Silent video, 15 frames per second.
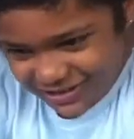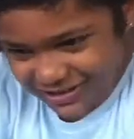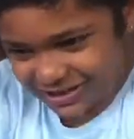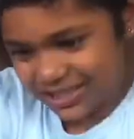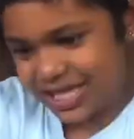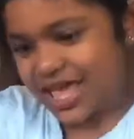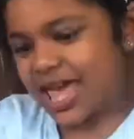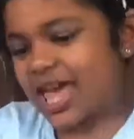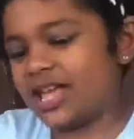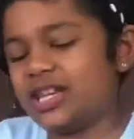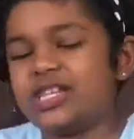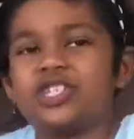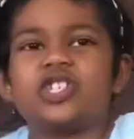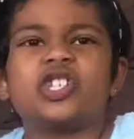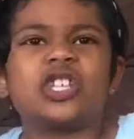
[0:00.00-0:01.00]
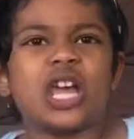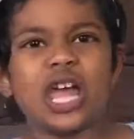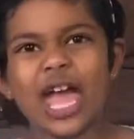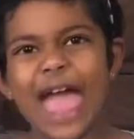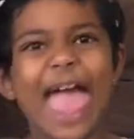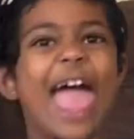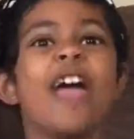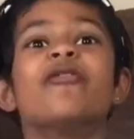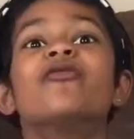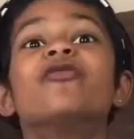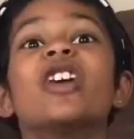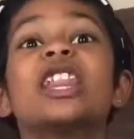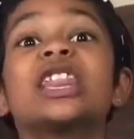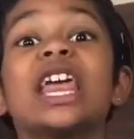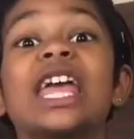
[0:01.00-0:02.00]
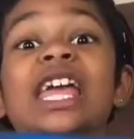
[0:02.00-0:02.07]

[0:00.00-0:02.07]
Yes, let's take everything